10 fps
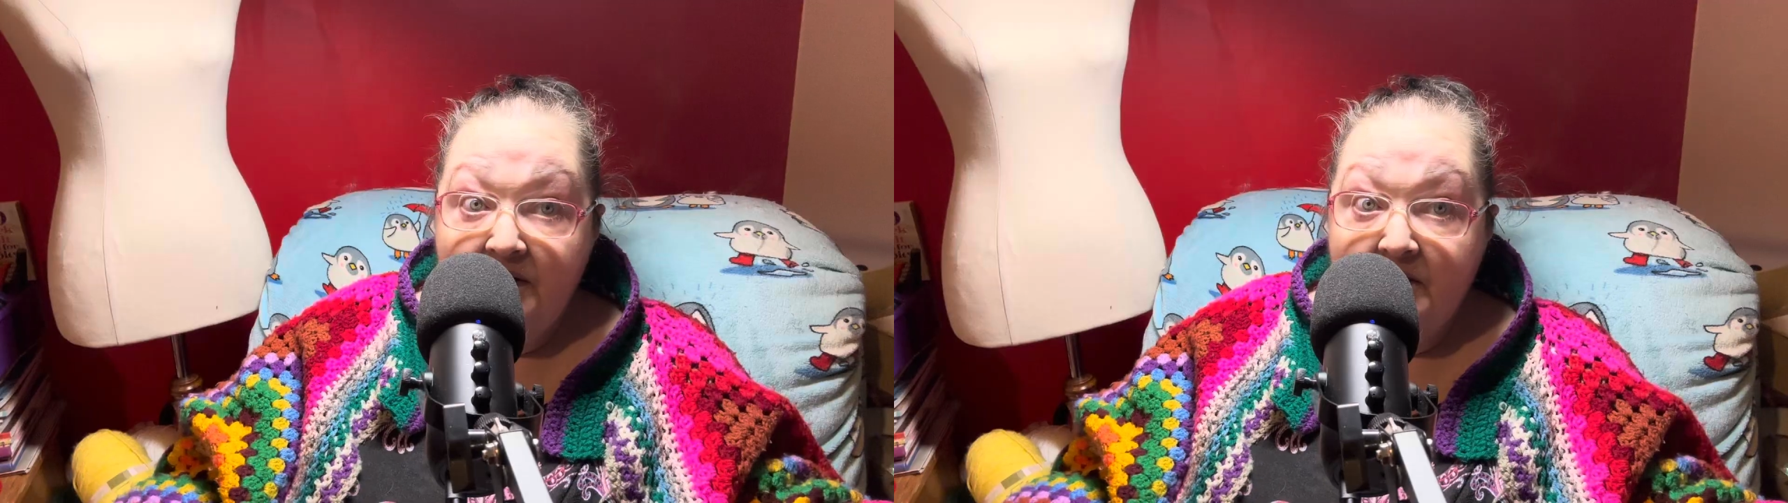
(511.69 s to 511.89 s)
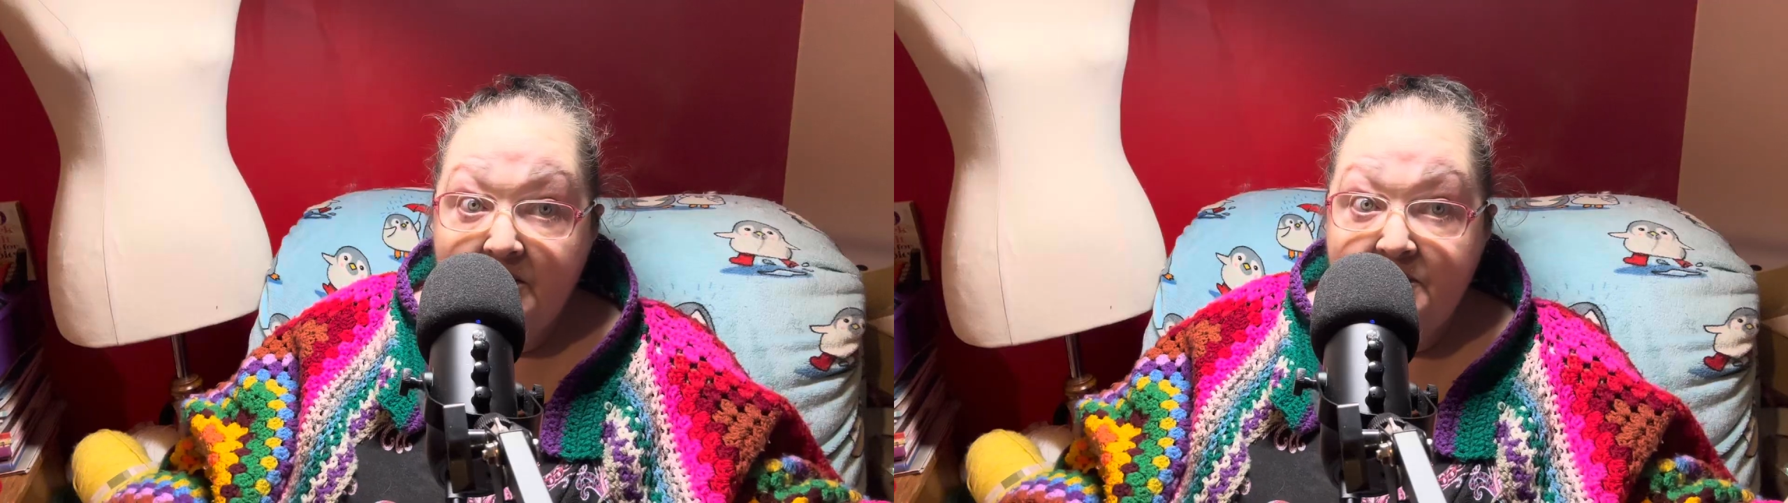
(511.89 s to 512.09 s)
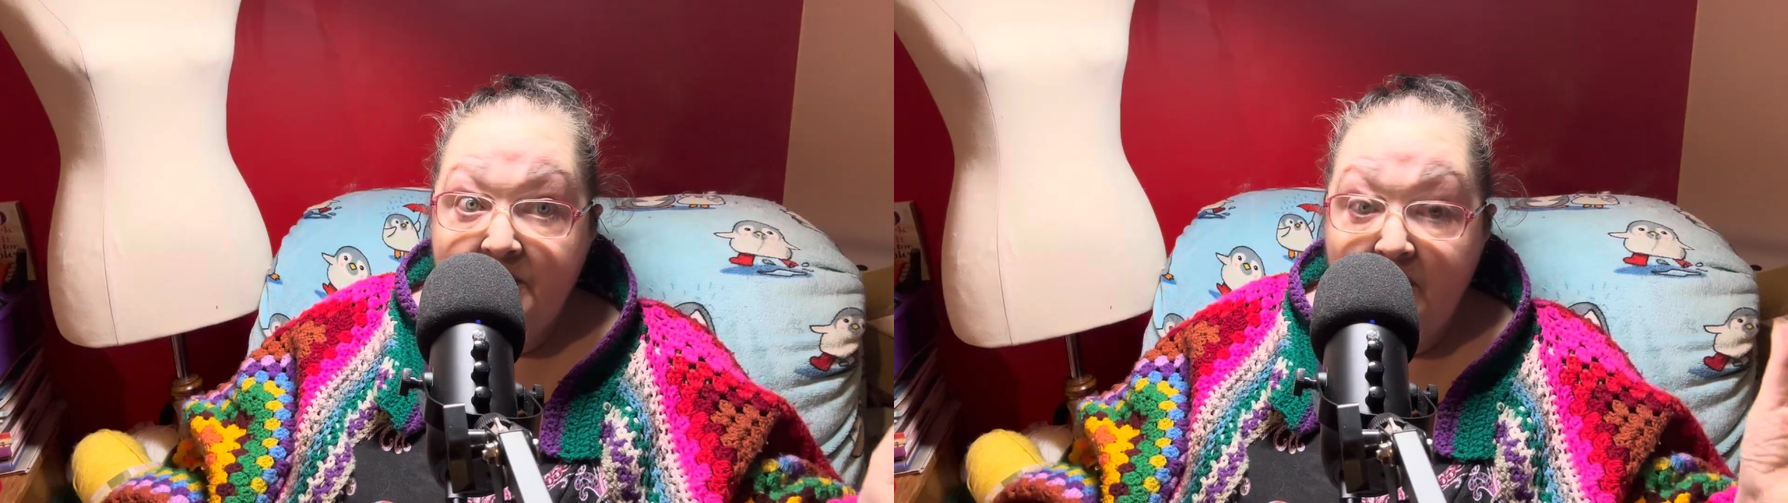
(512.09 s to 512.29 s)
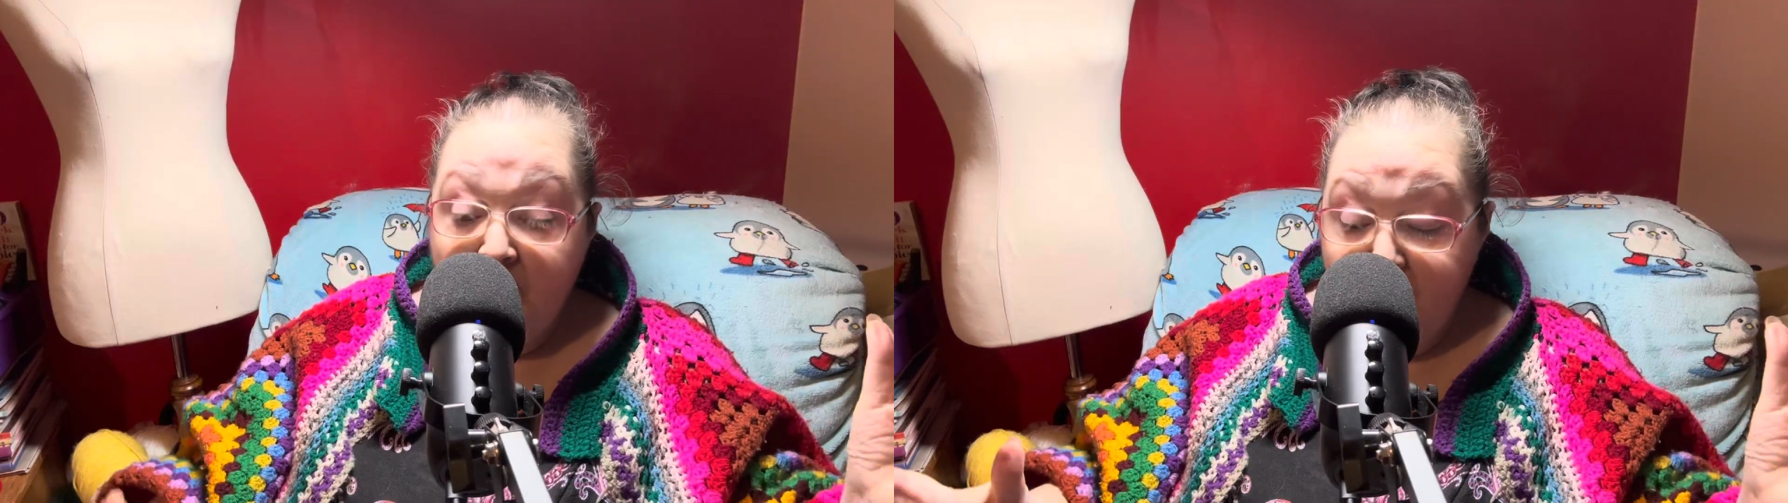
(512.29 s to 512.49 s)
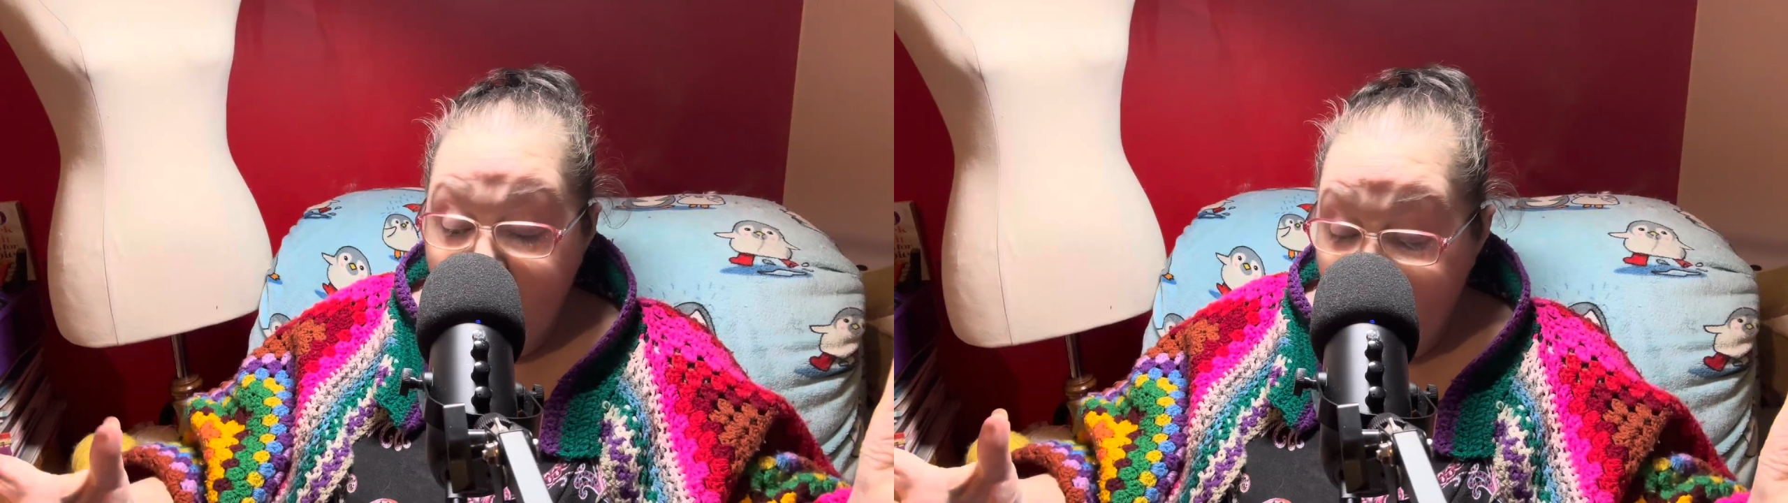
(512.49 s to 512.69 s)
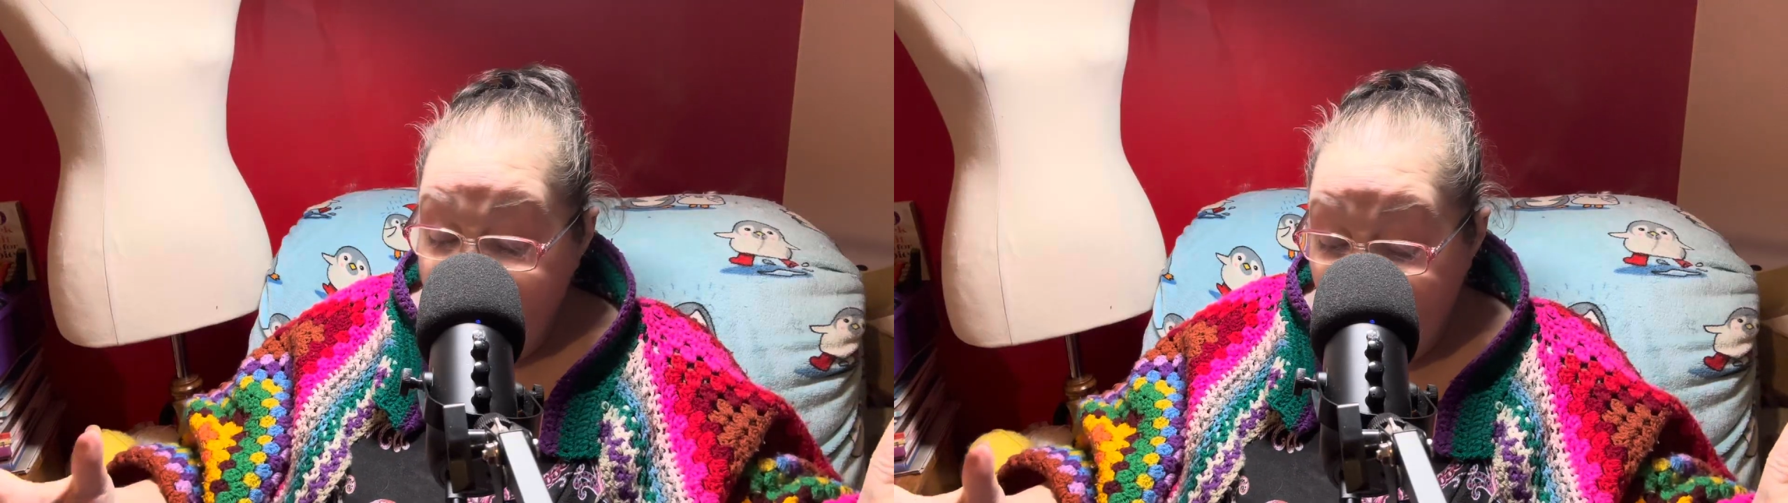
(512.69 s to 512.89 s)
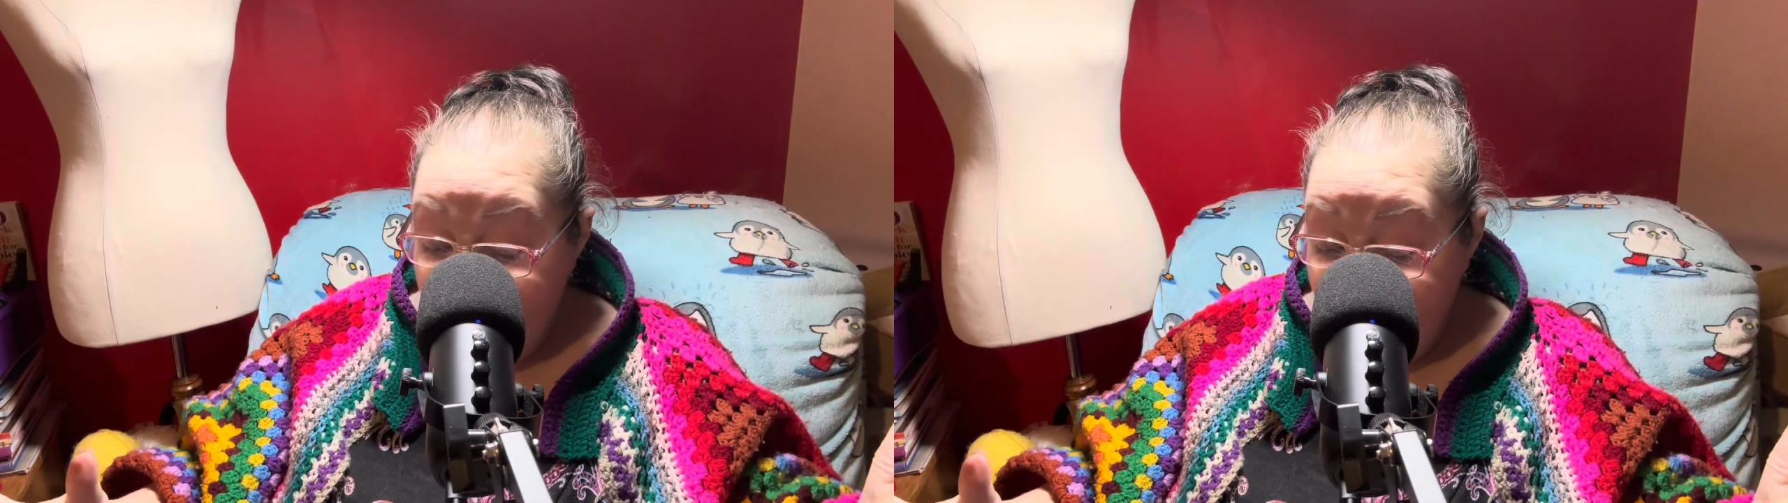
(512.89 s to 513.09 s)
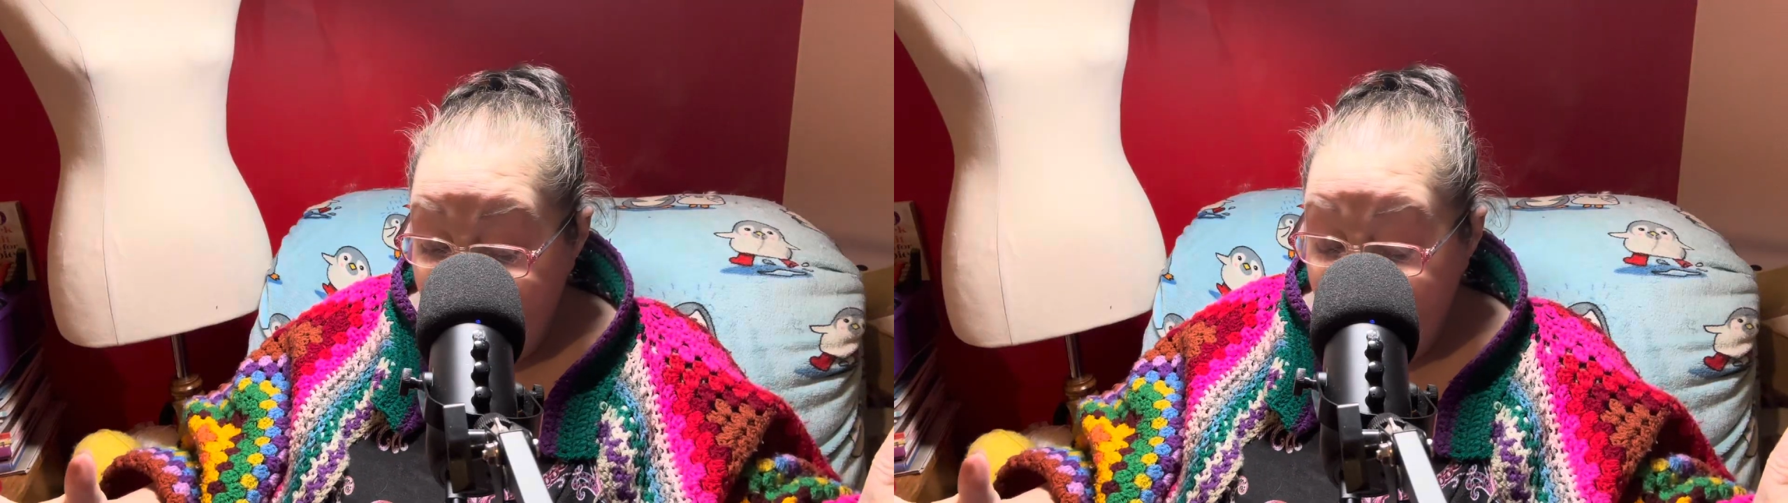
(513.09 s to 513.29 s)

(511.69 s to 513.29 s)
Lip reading: that would be quite thick.